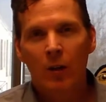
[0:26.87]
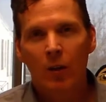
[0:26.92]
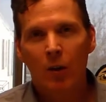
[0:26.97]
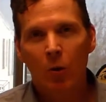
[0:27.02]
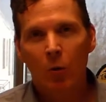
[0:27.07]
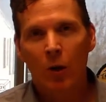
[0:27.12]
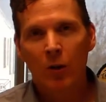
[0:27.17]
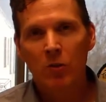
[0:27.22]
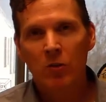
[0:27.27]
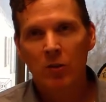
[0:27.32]

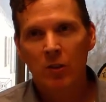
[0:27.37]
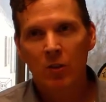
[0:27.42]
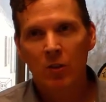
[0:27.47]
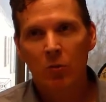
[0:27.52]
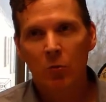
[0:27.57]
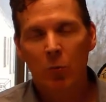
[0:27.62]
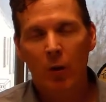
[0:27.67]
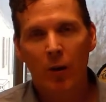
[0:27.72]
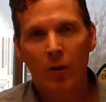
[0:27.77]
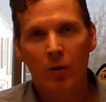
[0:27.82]
the question
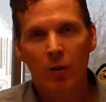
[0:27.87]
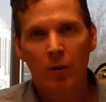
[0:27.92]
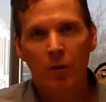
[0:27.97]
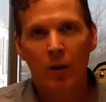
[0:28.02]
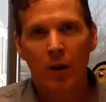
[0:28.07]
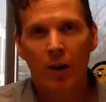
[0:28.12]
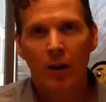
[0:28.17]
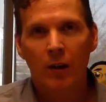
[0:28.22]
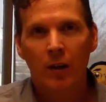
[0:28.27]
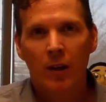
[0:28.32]
is whether or
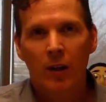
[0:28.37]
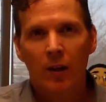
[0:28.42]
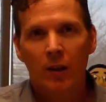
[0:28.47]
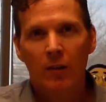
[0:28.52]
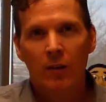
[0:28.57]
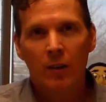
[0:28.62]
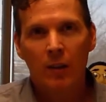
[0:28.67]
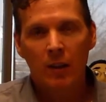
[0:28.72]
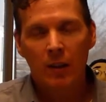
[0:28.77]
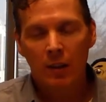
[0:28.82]
not
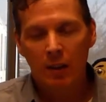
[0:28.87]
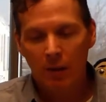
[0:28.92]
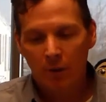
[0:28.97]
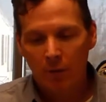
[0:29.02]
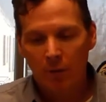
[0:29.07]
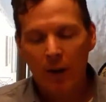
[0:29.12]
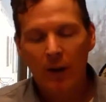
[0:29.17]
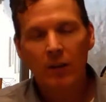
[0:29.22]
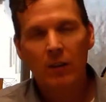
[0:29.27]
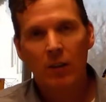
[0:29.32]
the
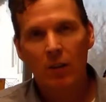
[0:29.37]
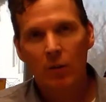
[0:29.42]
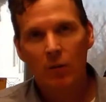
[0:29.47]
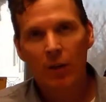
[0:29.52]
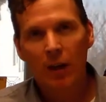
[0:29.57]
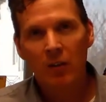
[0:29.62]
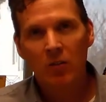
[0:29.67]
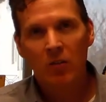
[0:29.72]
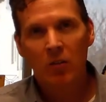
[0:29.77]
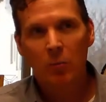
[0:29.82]
effect that you've
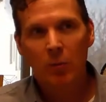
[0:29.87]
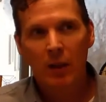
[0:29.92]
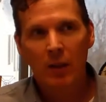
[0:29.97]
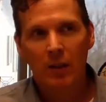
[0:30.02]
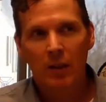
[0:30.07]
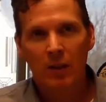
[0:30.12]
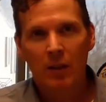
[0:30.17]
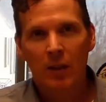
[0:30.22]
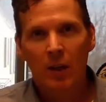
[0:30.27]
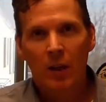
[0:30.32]

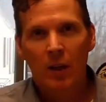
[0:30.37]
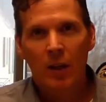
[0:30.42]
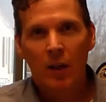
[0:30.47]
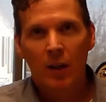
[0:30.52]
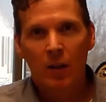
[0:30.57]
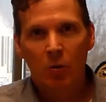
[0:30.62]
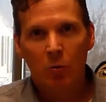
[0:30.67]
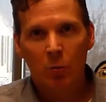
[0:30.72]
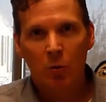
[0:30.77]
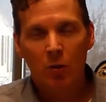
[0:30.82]
estimated
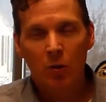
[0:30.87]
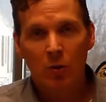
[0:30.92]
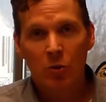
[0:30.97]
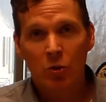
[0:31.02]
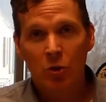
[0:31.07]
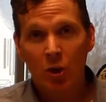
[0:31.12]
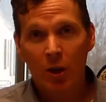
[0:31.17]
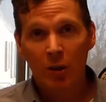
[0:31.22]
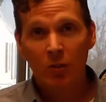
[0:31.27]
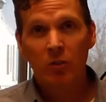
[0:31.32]
is really
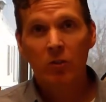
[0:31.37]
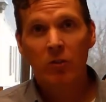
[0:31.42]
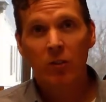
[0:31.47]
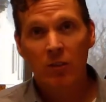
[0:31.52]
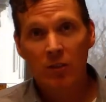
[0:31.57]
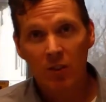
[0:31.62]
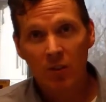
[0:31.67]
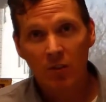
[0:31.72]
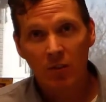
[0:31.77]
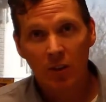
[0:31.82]
just
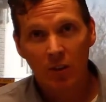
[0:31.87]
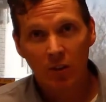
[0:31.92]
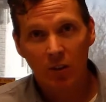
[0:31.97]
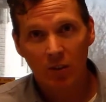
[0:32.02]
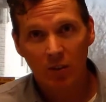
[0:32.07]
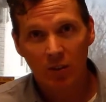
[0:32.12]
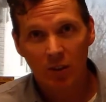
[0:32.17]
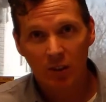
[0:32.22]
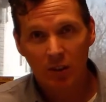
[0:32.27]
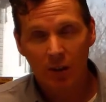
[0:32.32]

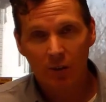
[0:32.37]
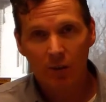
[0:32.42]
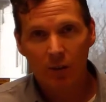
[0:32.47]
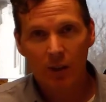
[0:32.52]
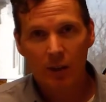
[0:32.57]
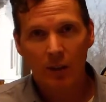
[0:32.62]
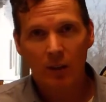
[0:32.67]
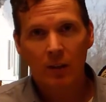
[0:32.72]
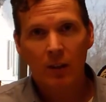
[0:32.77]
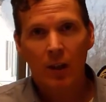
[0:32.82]
statistically
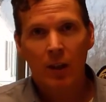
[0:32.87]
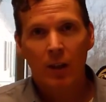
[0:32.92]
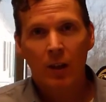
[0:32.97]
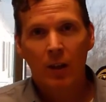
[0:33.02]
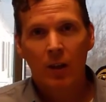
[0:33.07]
significant,